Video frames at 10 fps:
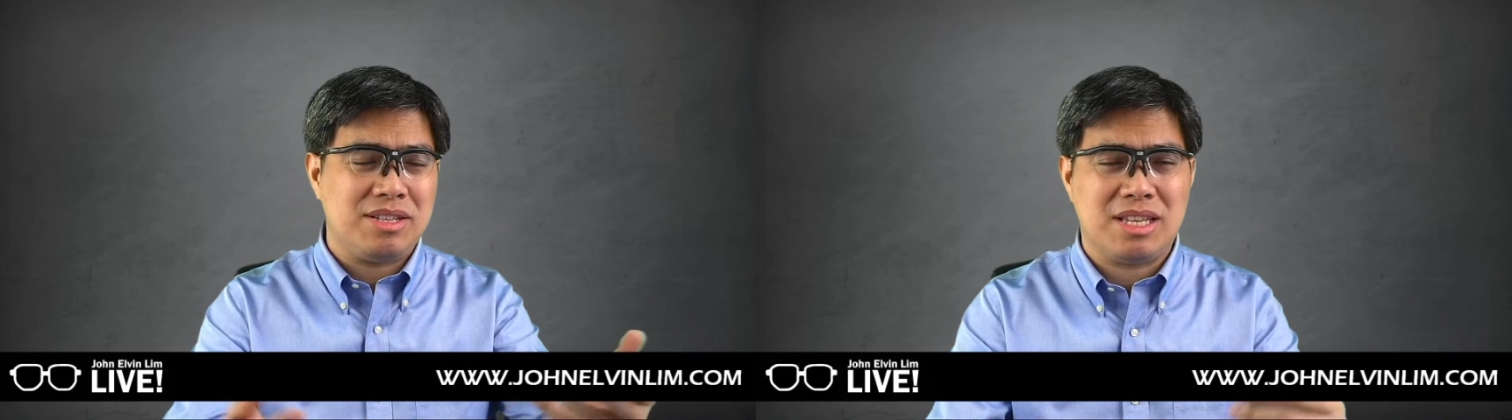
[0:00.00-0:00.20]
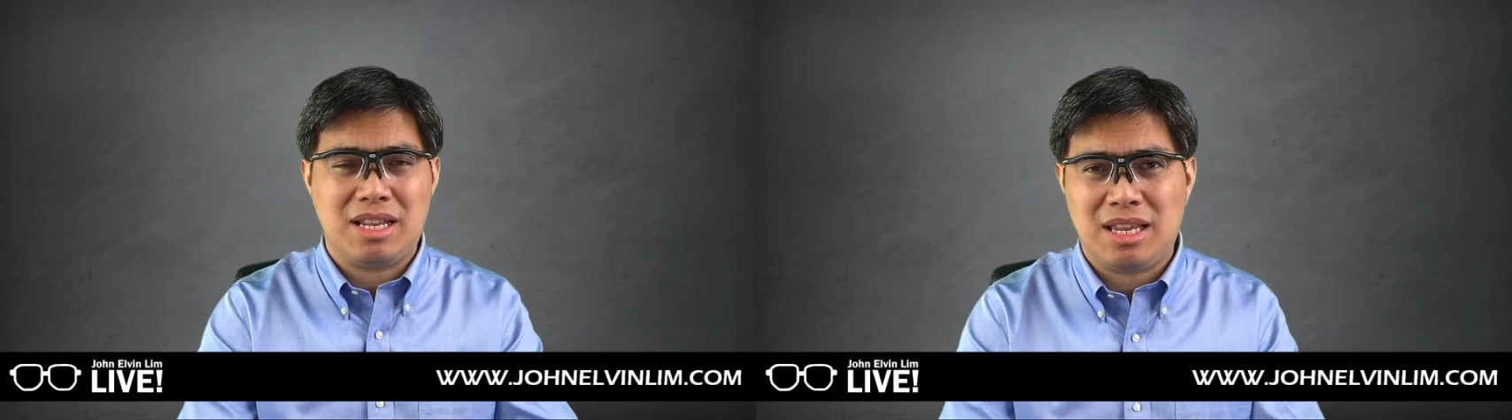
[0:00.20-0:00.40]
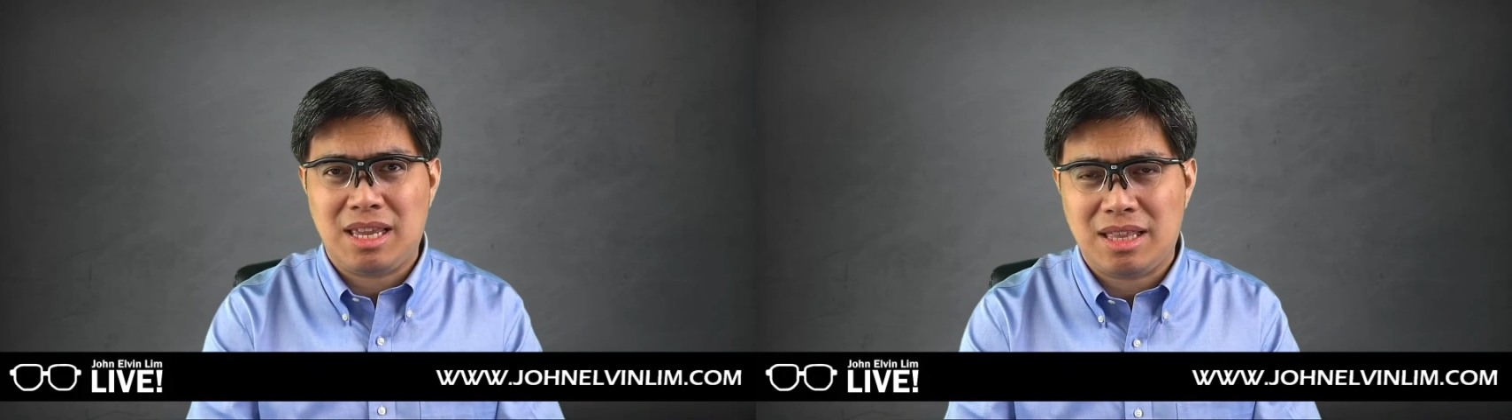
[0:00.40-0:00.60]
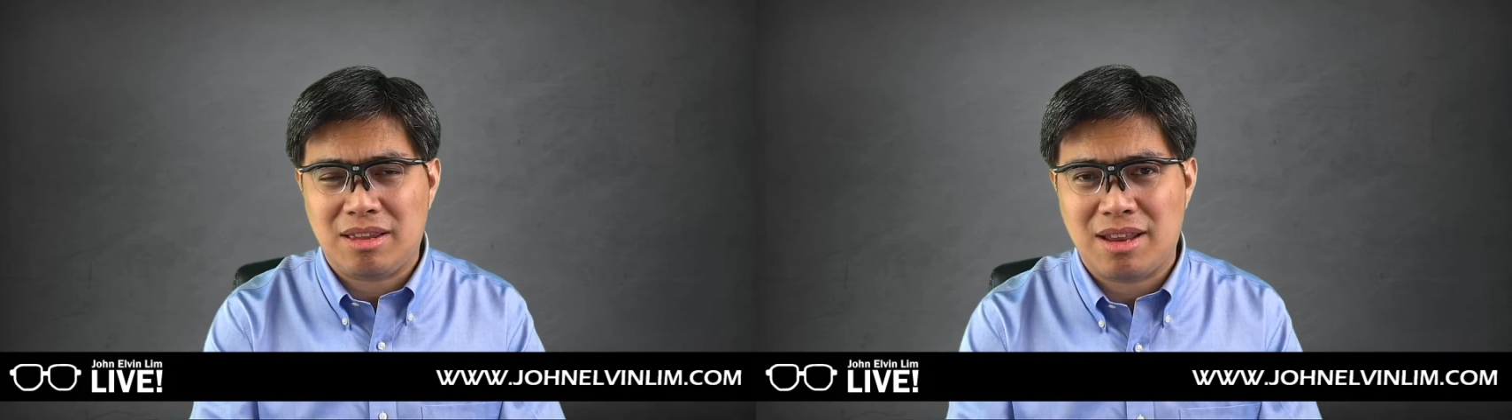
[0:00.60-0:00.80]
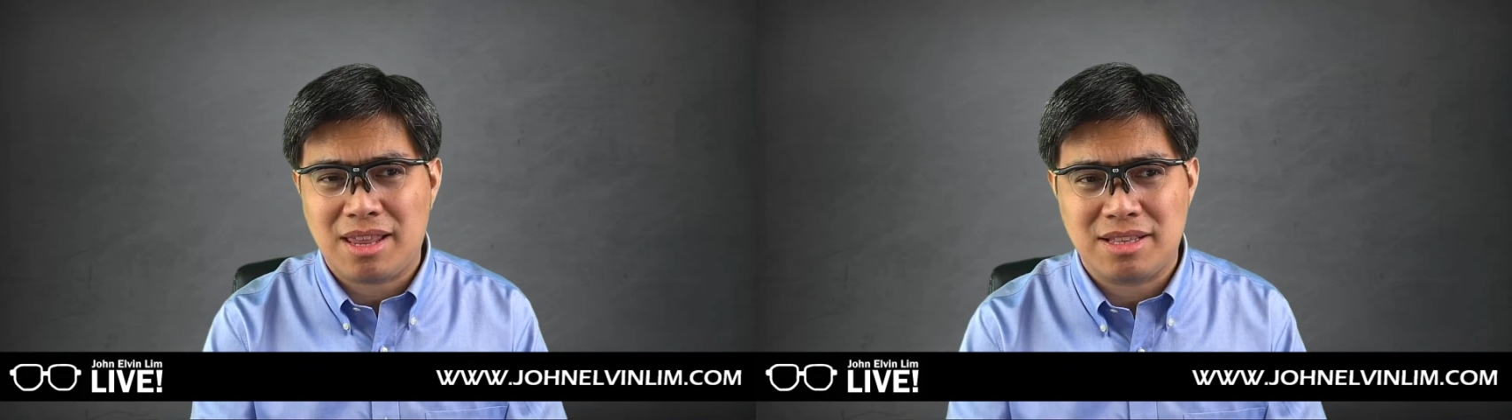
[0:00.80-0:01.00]
recently in the
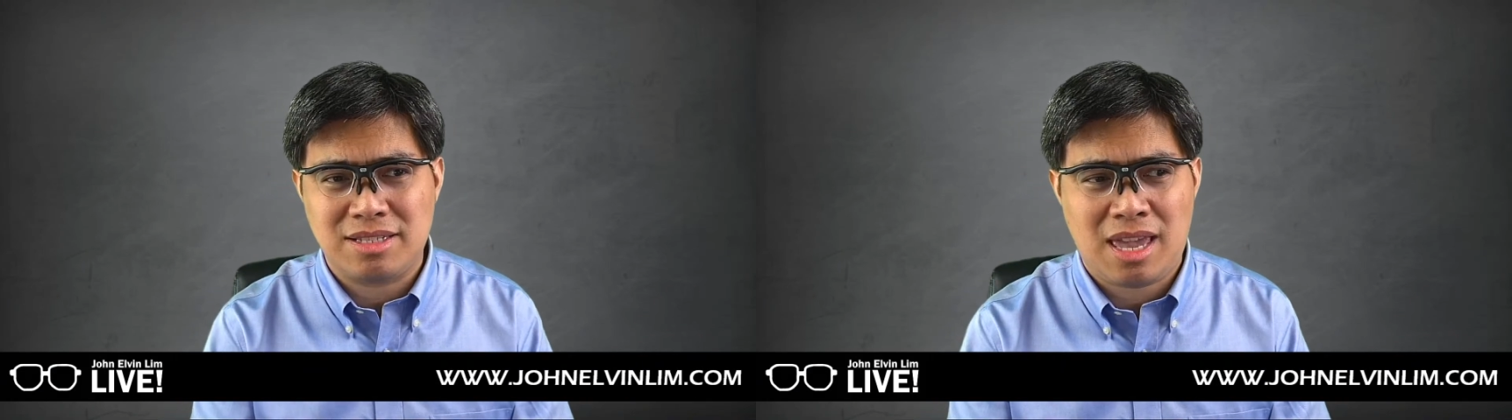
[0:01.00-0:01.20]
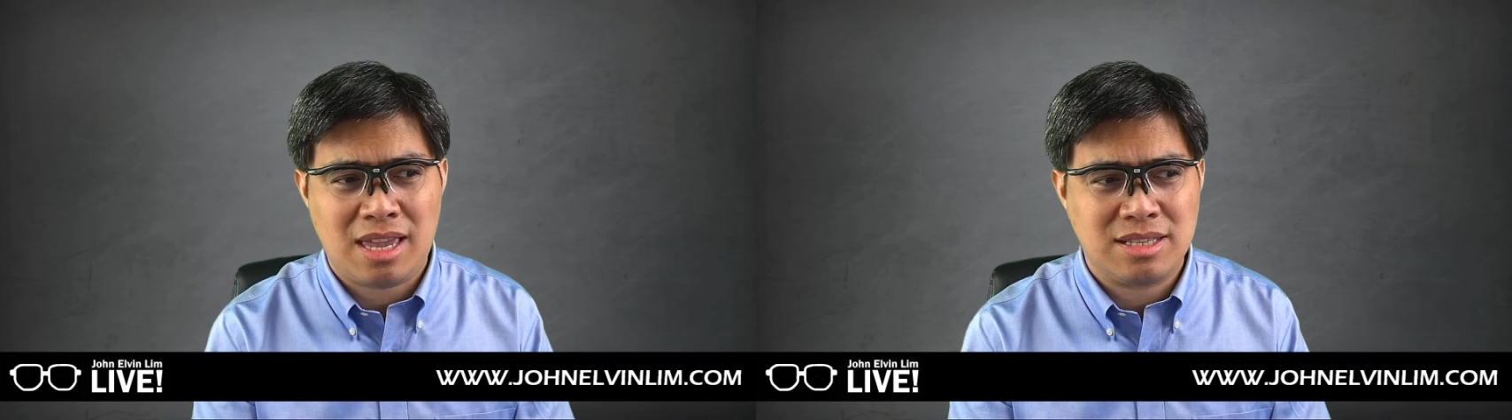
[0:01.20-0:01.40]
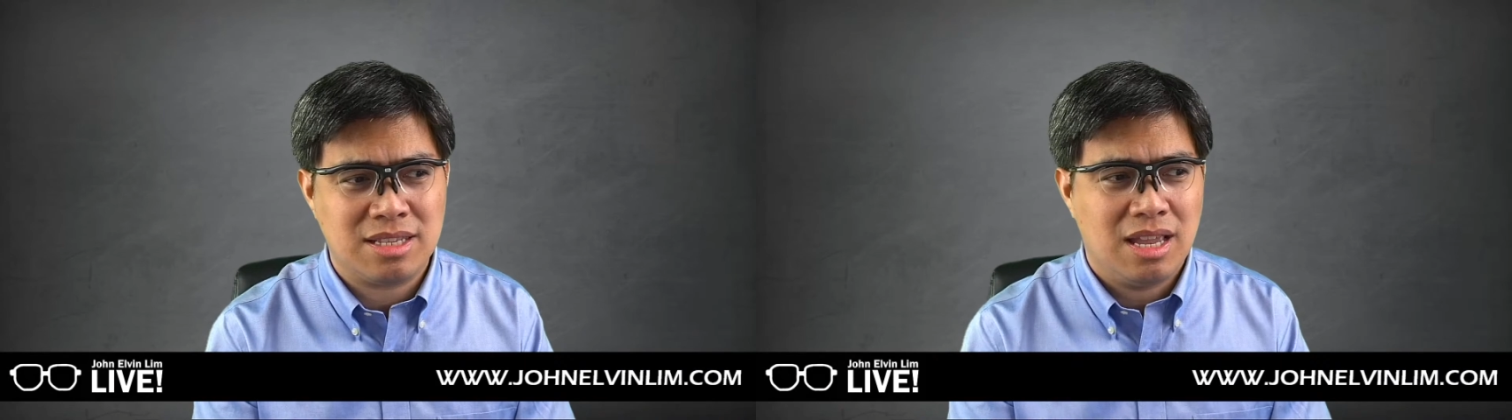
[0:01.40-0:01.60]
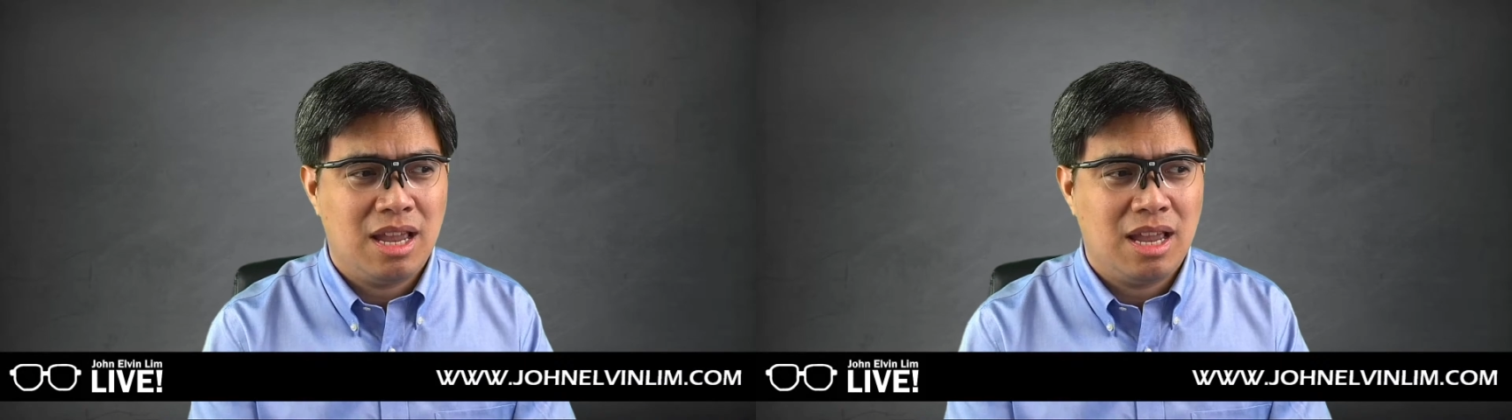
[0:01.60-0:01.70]
United States,